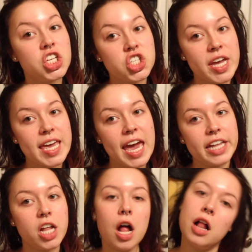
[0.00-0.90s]

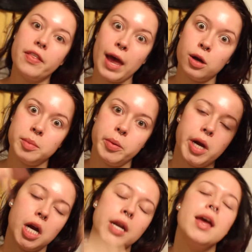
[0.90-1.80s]
JK lol, that would be
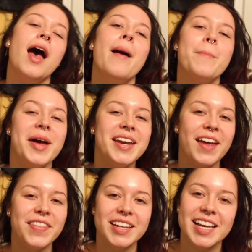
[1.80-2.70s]
weird. But
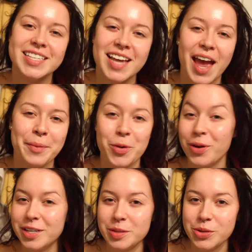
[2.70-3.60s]
nonetheless, I am
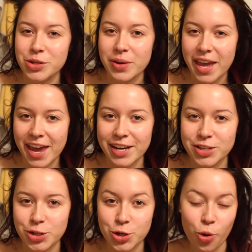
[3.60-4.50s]
going to be doing a
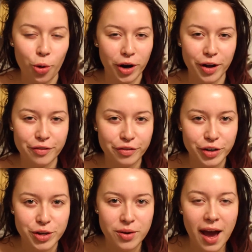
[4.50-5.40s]
tutorial for
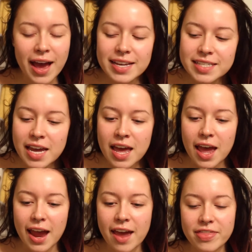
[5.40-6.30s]
you guys.
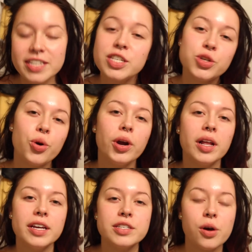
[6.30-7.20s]
And this
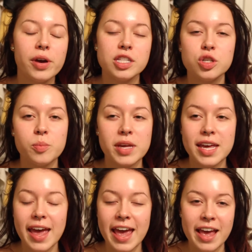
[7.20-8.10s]
tutorial is going to
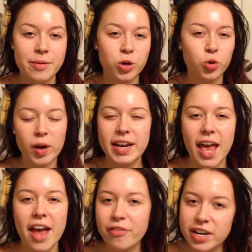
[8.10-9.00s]
be a great
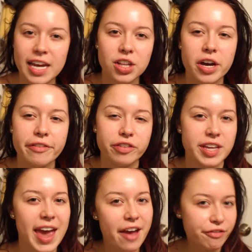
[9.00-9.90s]
everyday look for
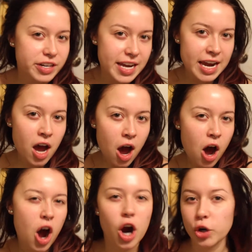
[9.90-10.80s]
the everyday
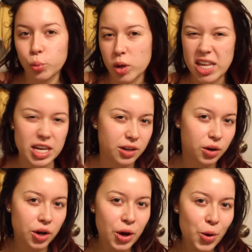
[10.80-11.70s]
hardworking
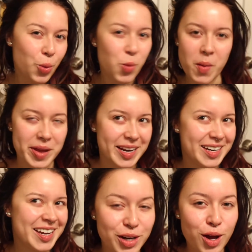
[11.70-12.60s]

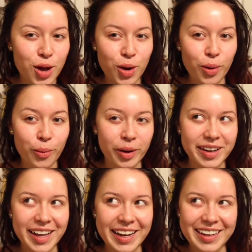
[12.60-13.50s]
woman
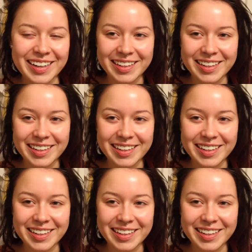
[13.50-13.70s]
working.